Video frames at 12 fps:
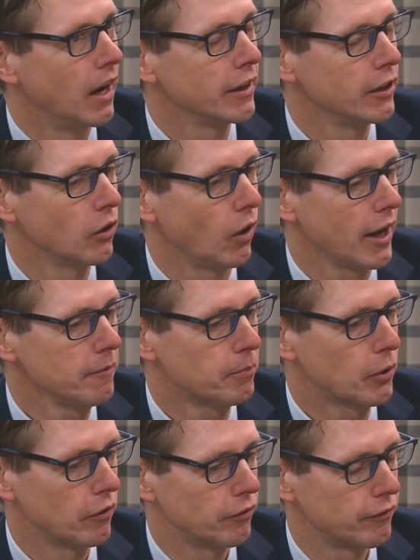You know, I
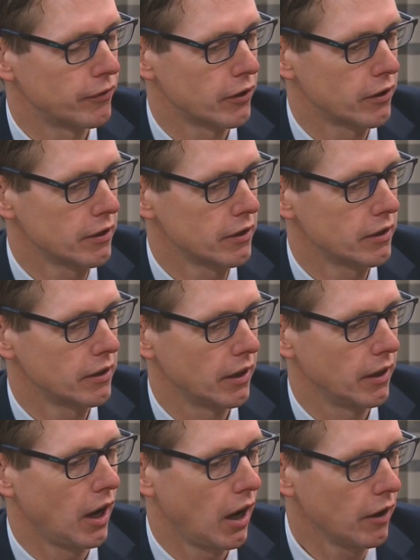prefer,
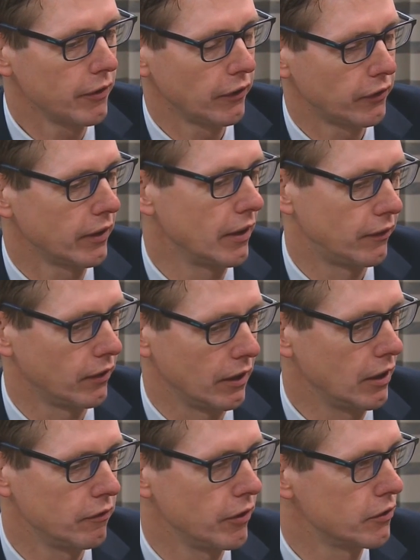obviously it's an
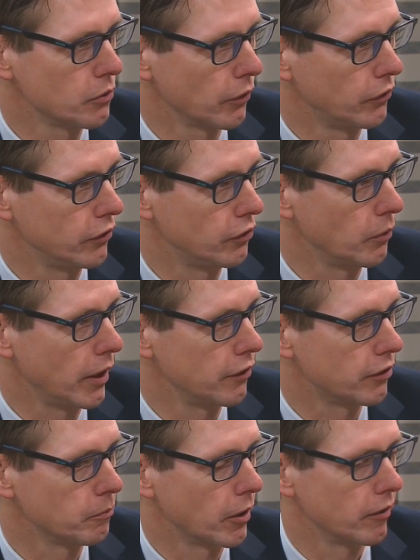individual
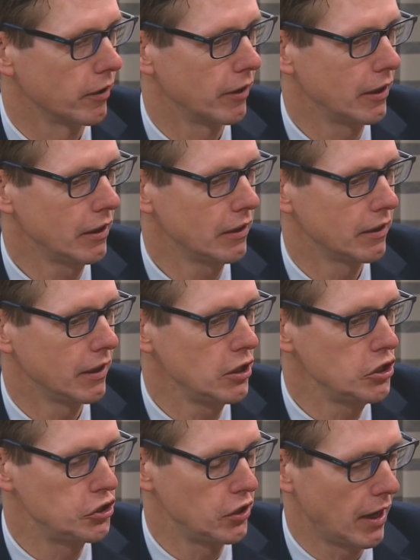situation, but in,
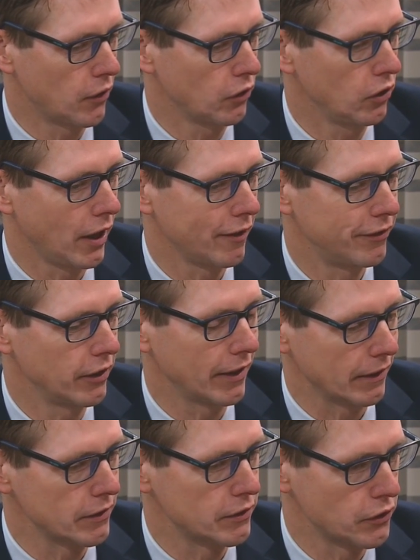in general, I feel
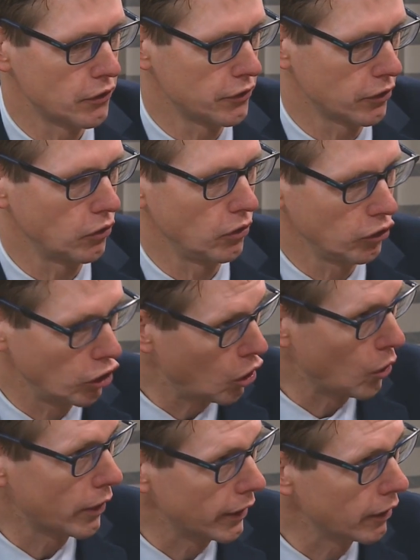like the surgical
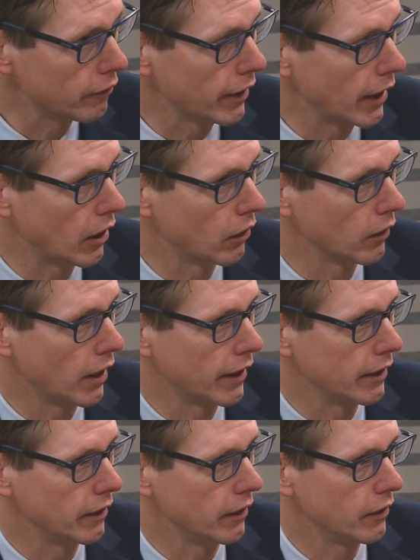lowering of the
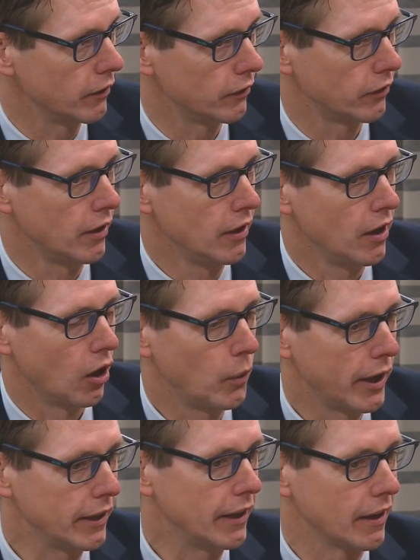hairline is a
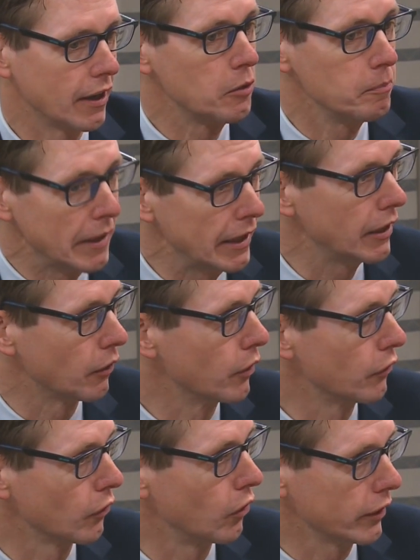way to get an immediate
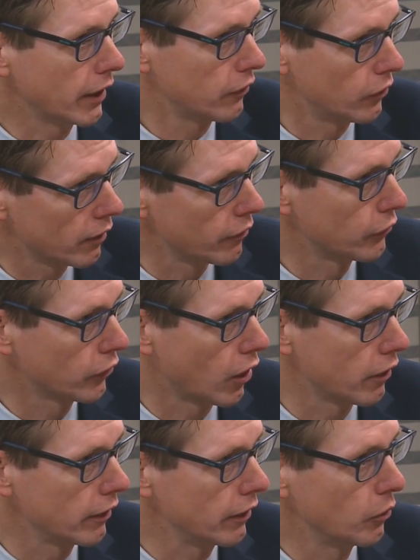result. Yes, you have a
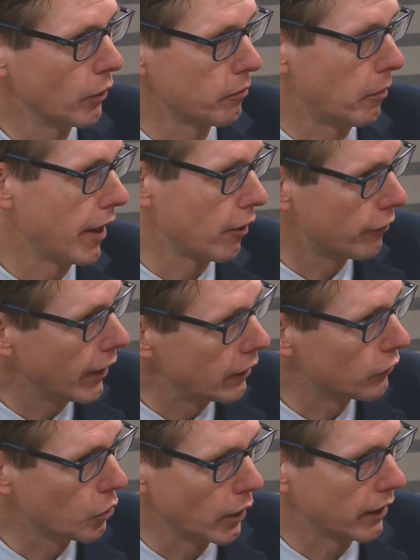scar to deal with, but that
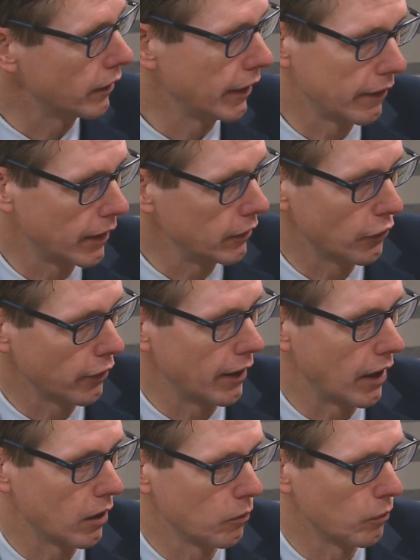fades quickly and then you're
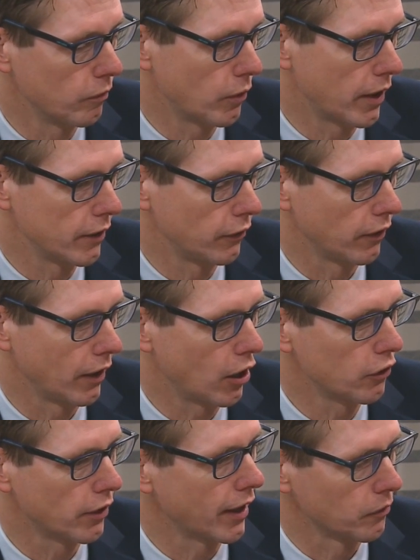there, whereas the
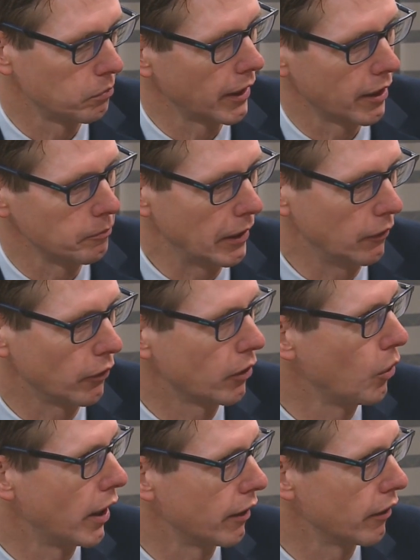hair transplant may
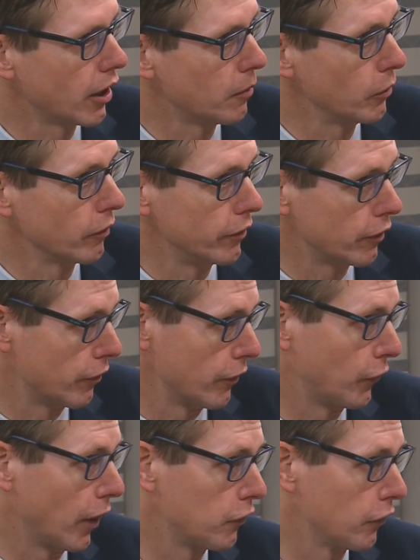require a couple of different
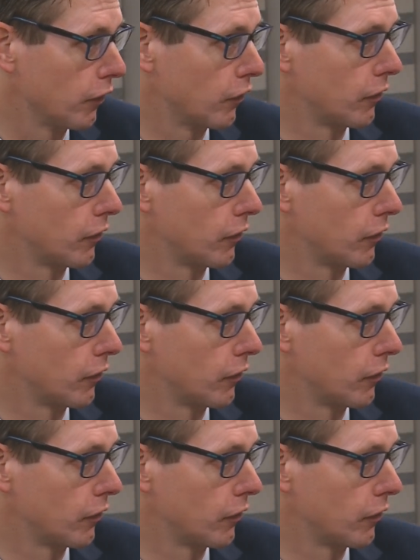sessions. I